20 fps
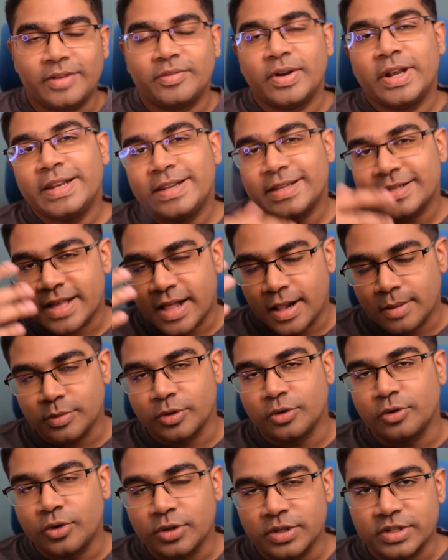it really does help
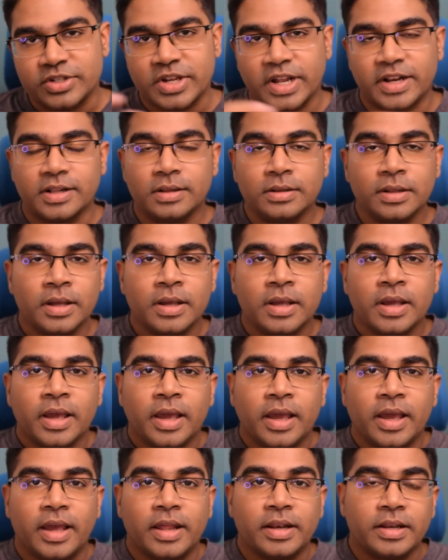to grow the channel
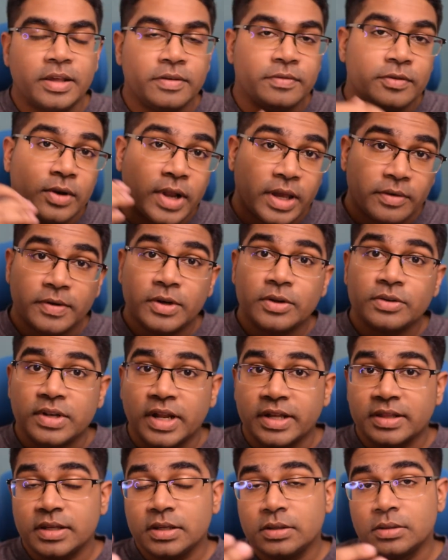and if you like videos
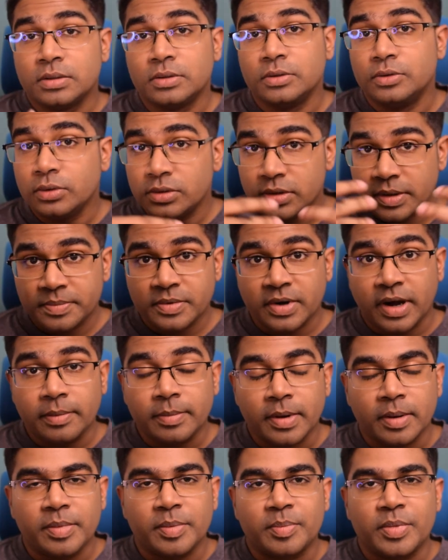like this do subscribe
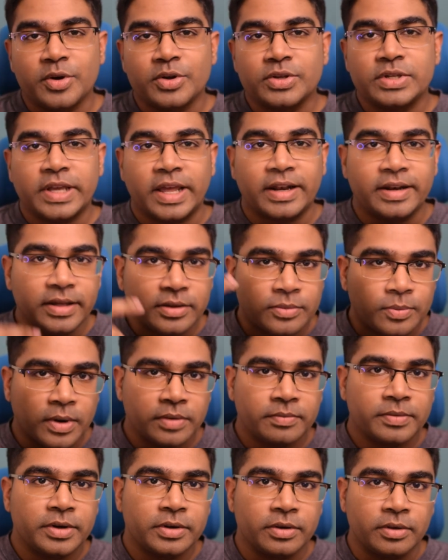i'll be producing at least
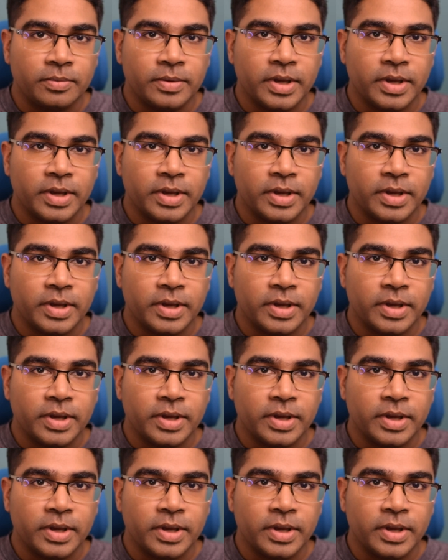one video a